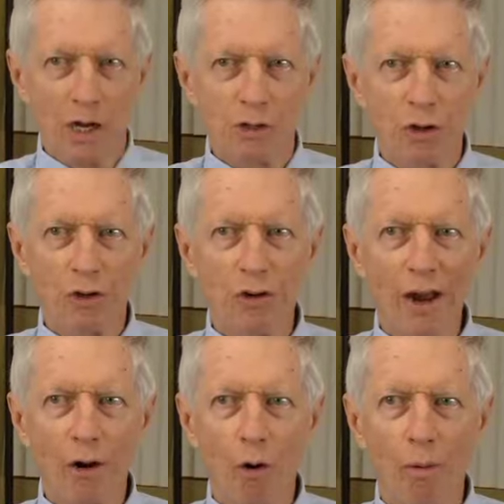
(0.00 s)
So you're
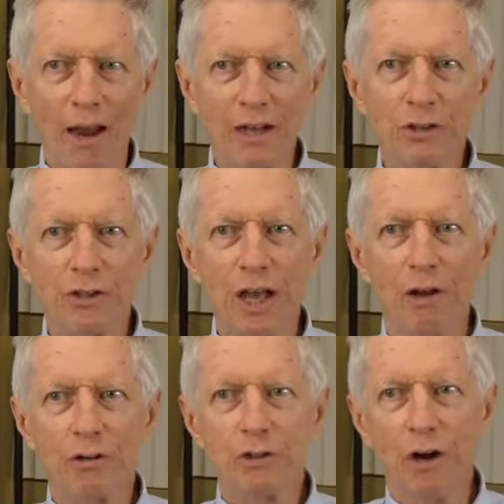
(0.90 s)
trying to normalize the
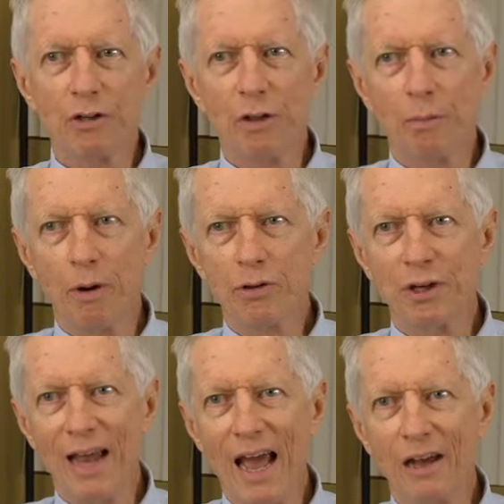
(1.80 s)
skeletal structure the
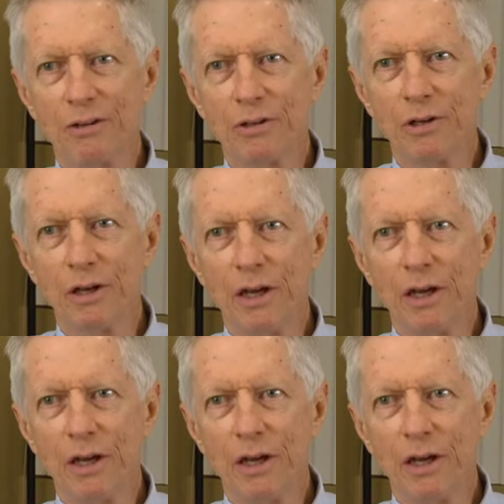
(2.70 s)
person has